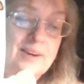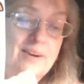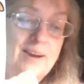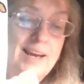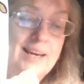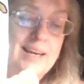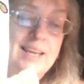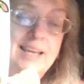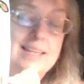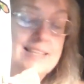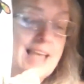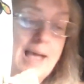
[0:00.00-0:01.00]
All right.
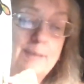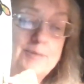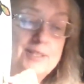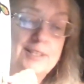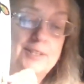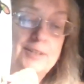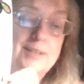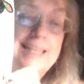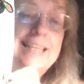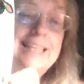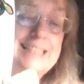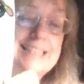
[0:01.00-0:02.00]
It's absolutely
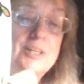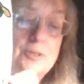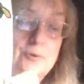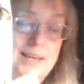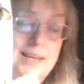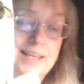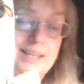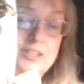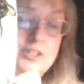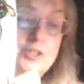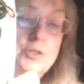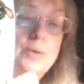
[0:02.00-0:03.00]
his grin
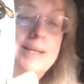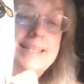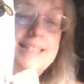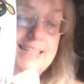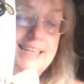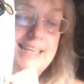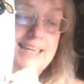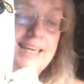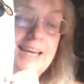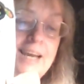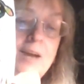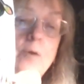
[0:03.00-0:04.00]
to a
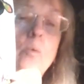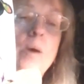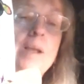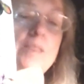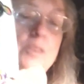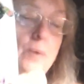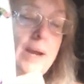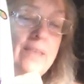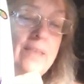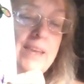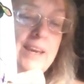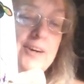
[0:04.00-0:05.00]
T, with the
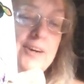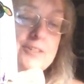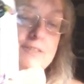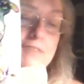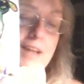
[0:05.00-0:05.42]
way the ears are